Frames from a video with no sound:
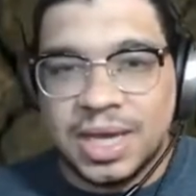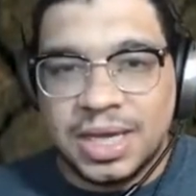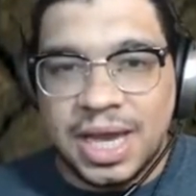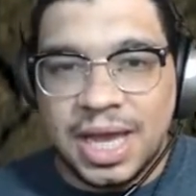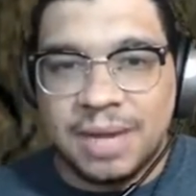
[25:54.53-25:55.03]

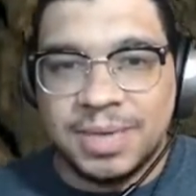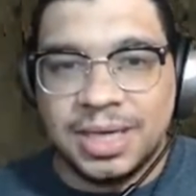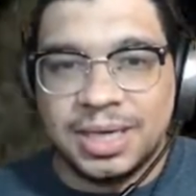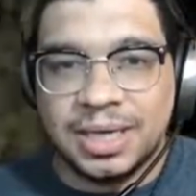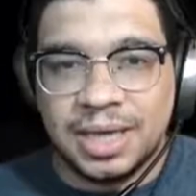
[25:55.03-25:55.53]
Yeah, I
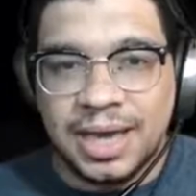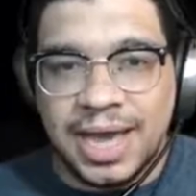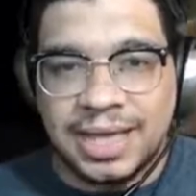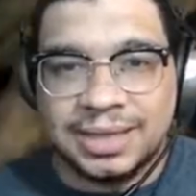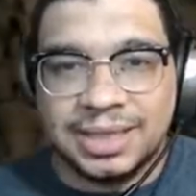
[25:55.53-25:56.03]
mean,
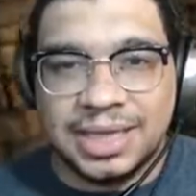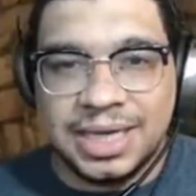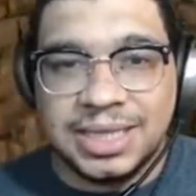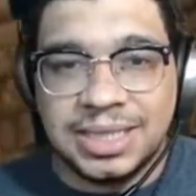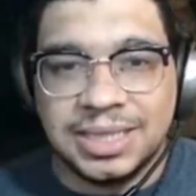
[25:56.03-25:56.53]
at
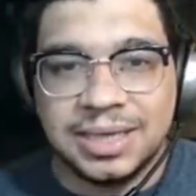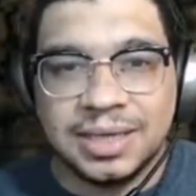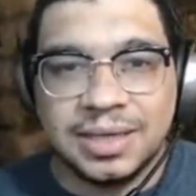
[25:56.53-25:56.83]
least,